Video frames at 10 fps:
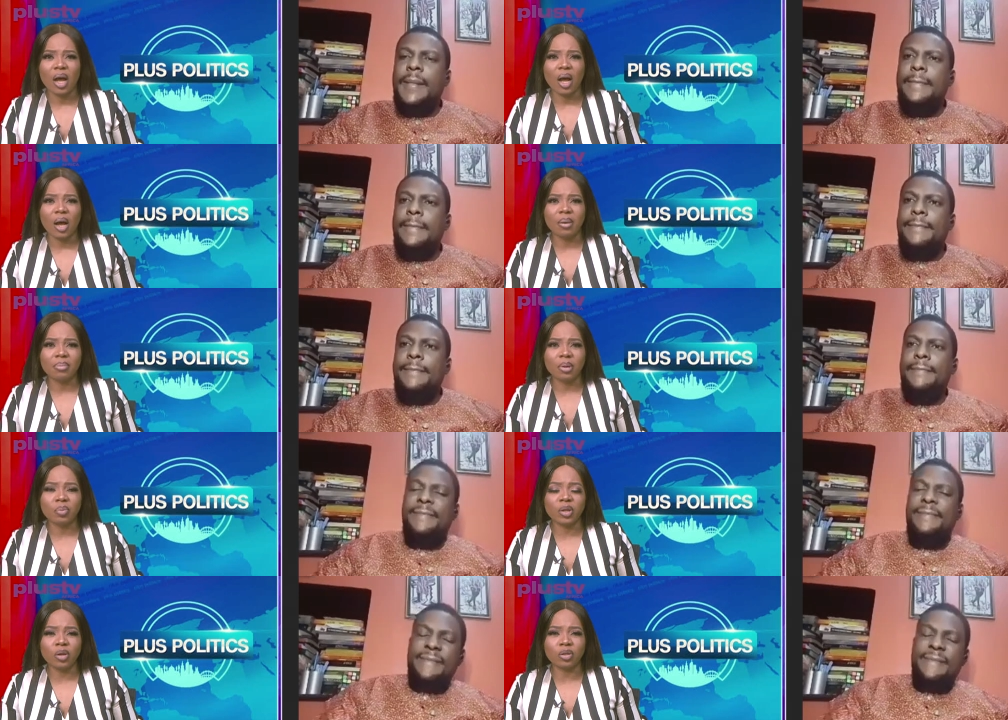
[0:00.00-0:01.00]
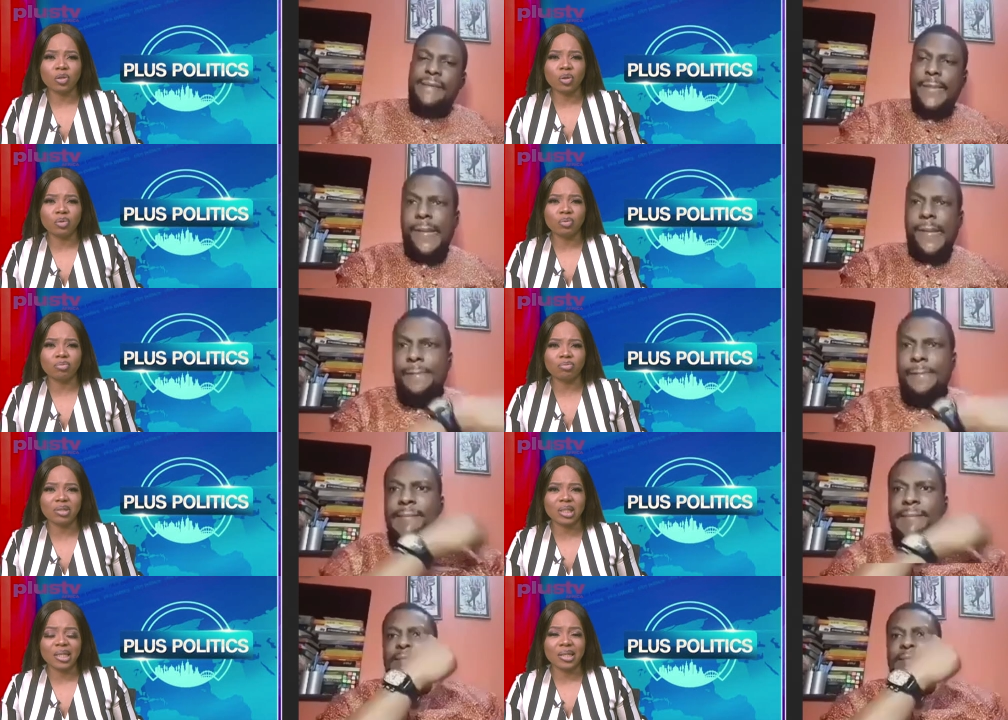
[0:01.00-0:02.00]
Speaker 1: But we also
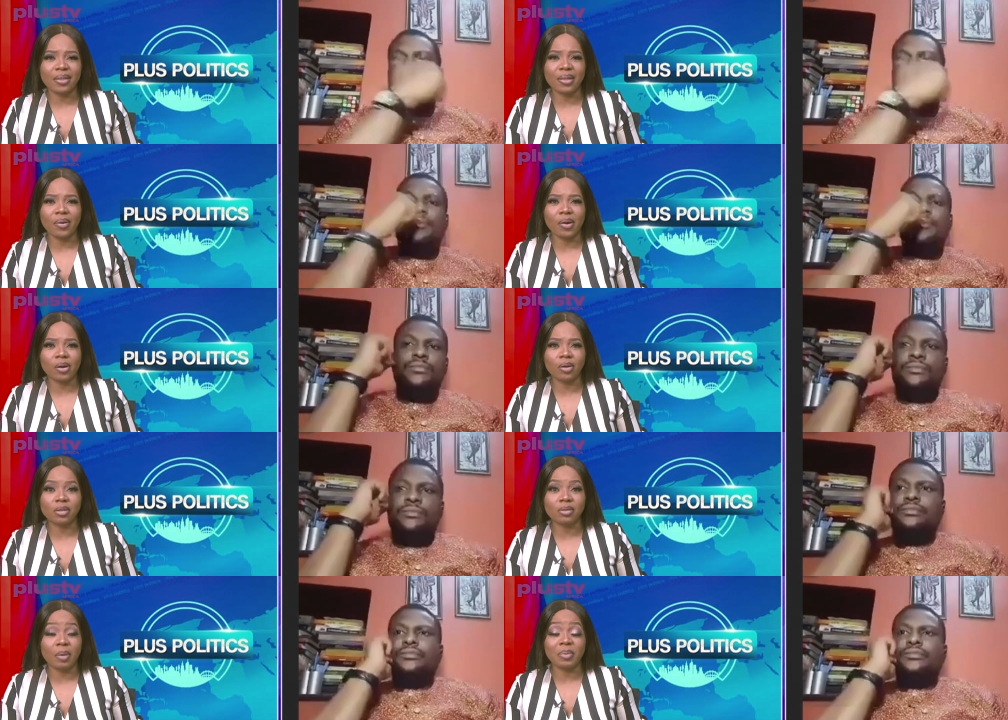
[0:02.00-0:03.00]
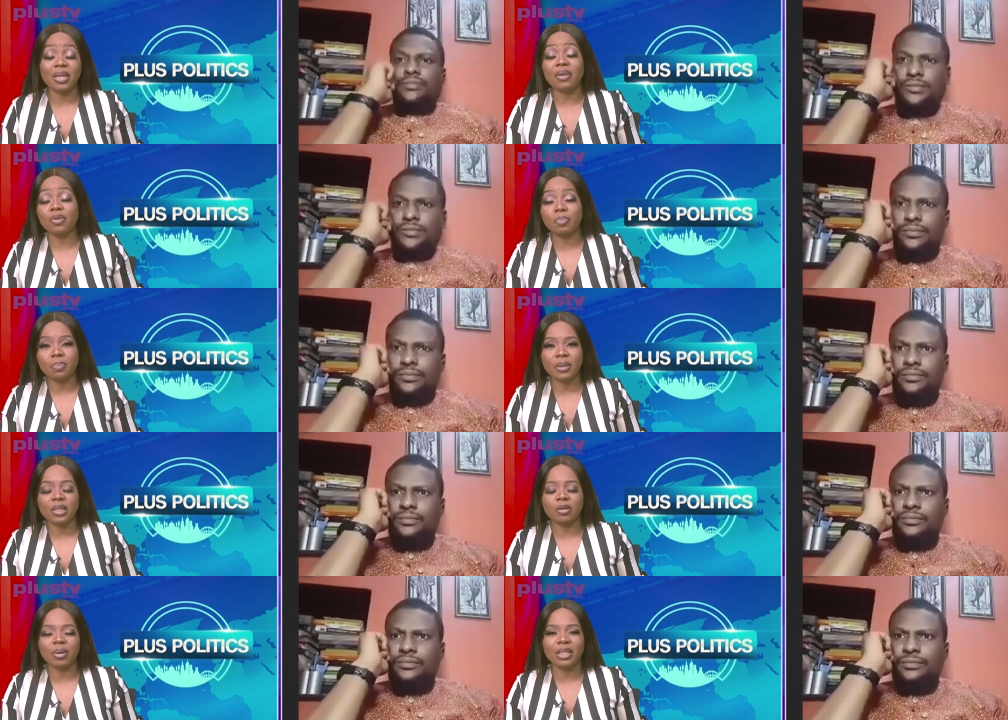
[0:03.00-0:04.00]
see that there are lots of, every
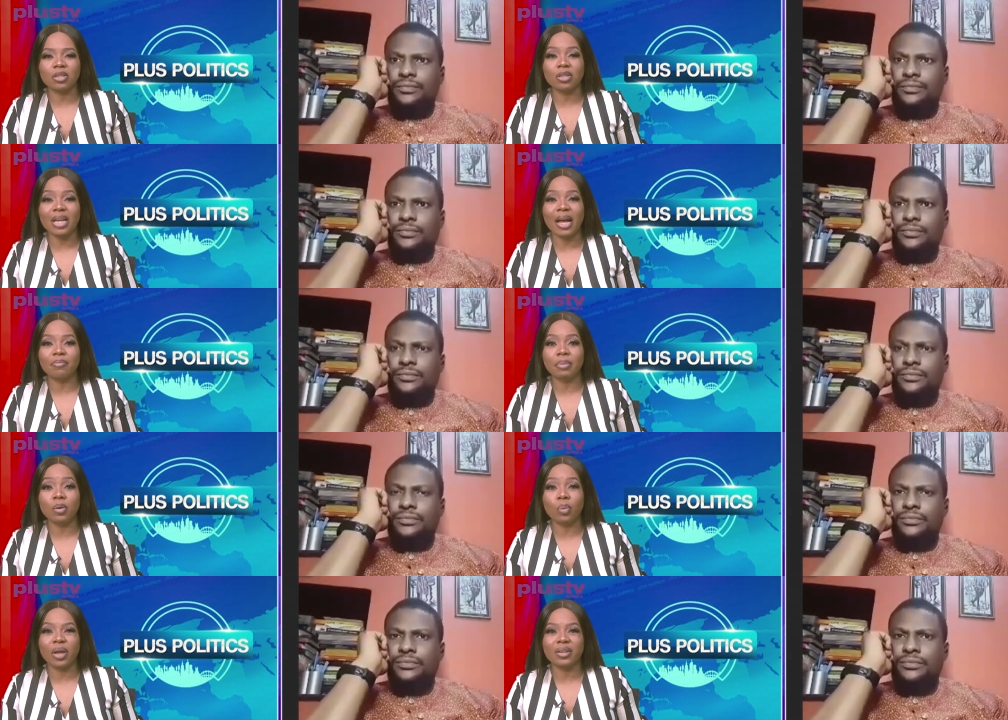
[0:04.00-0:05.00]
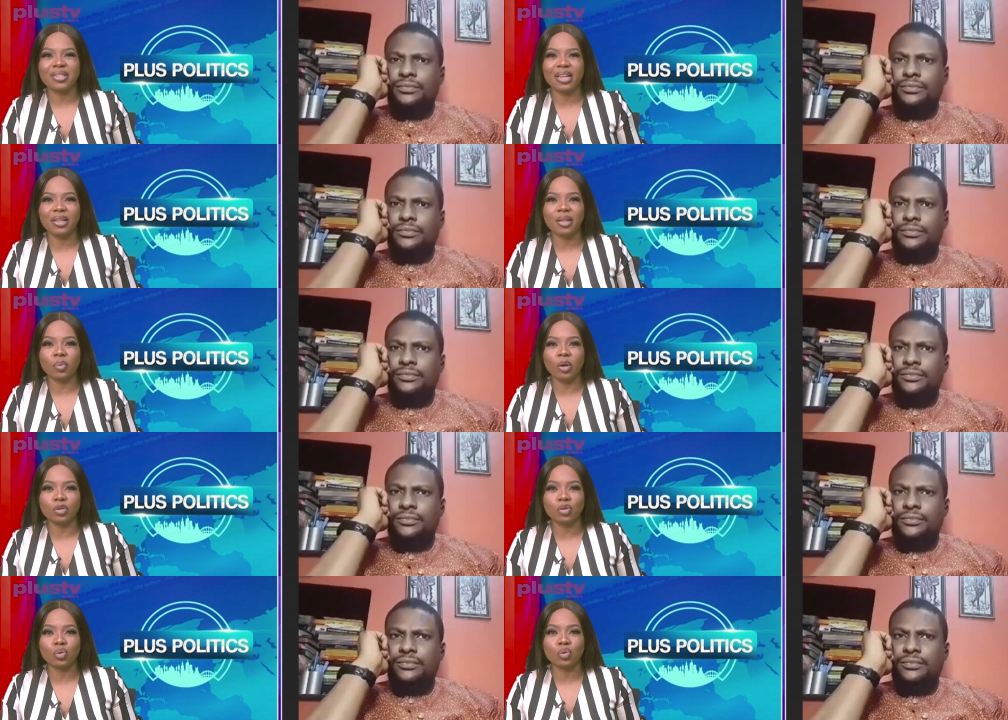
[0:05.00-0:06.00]
political party does have big wigs and the
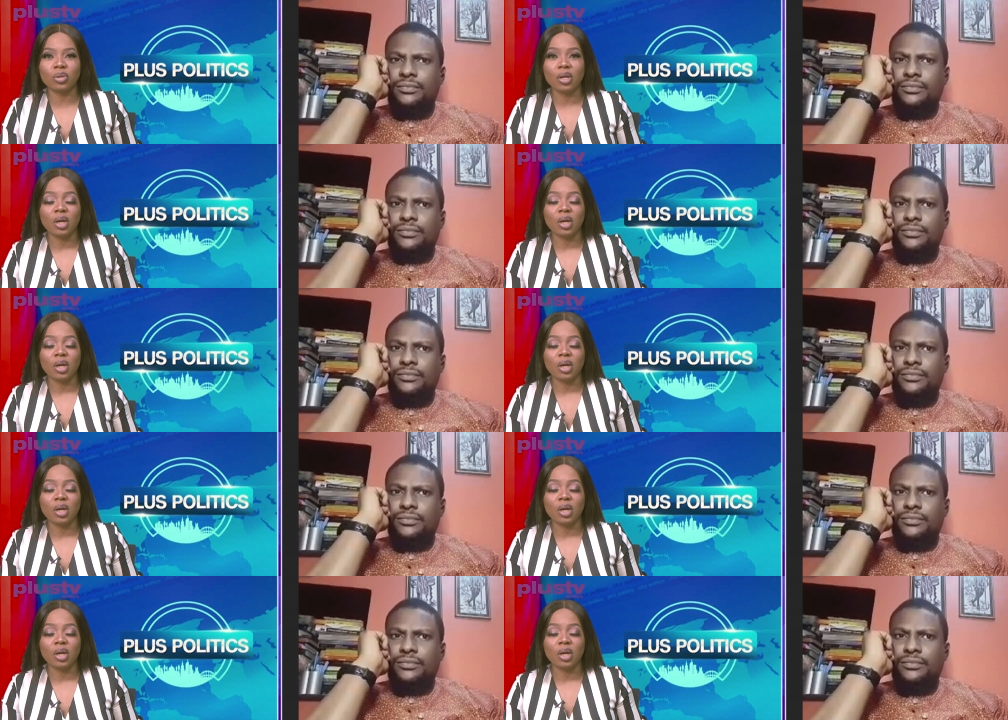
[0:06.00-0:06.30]
ones who